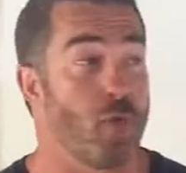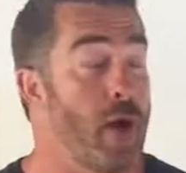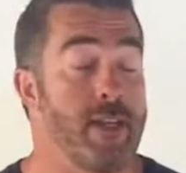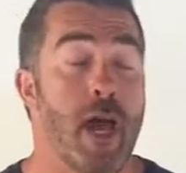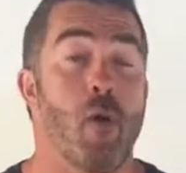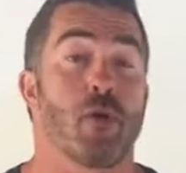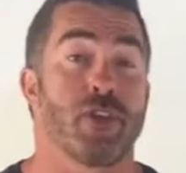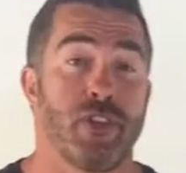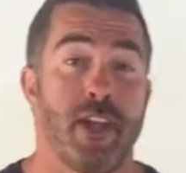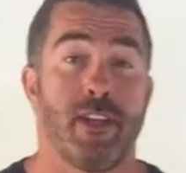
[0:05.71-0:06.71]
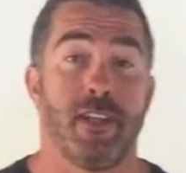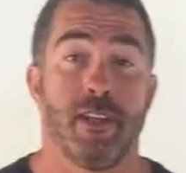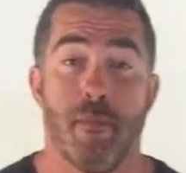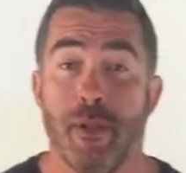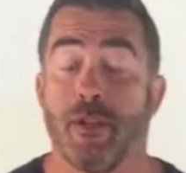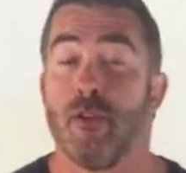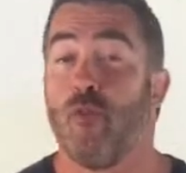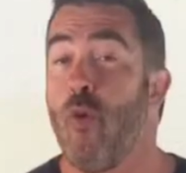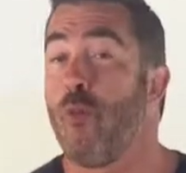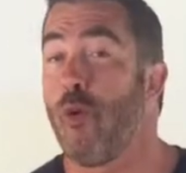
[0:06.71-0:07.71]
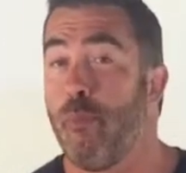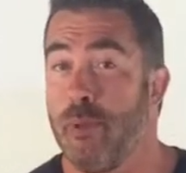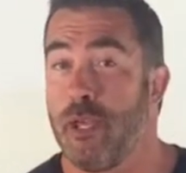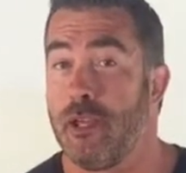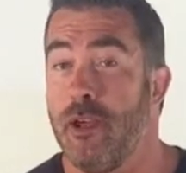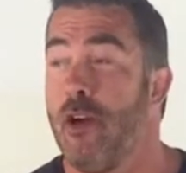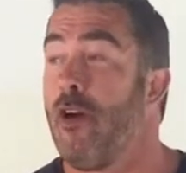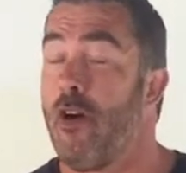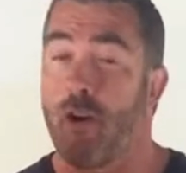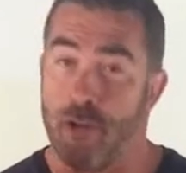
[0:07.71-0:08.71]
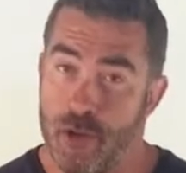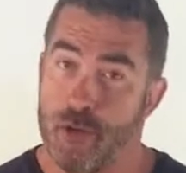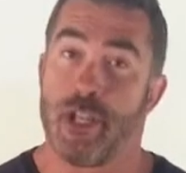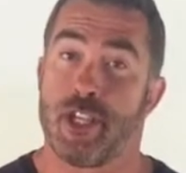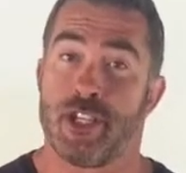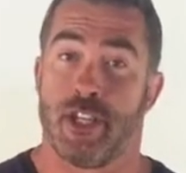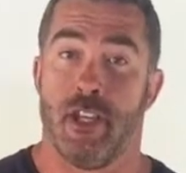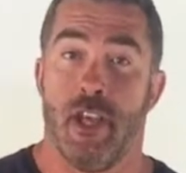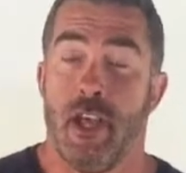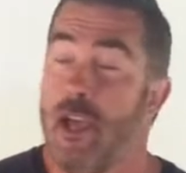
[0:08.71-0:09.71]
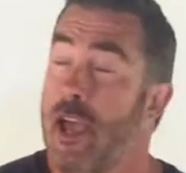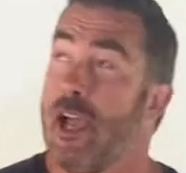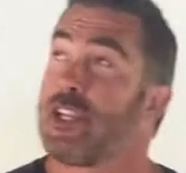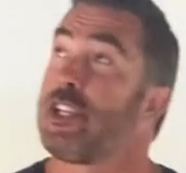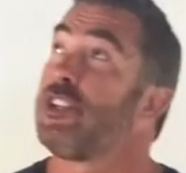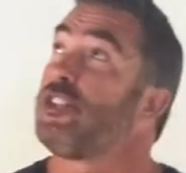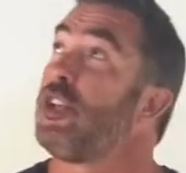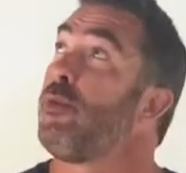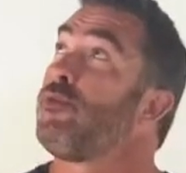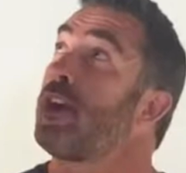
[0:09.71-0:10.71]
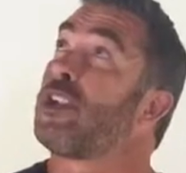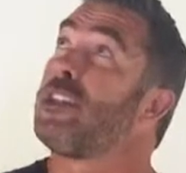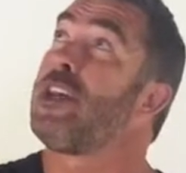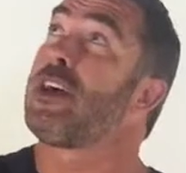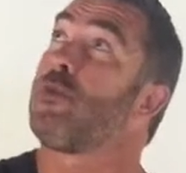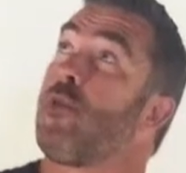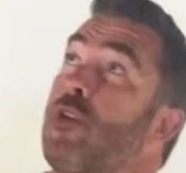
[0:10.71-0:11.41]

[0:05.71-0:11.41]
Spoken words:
and right now we're standing in the middle of what will be our new kitchen. As you can see, we've done a lot of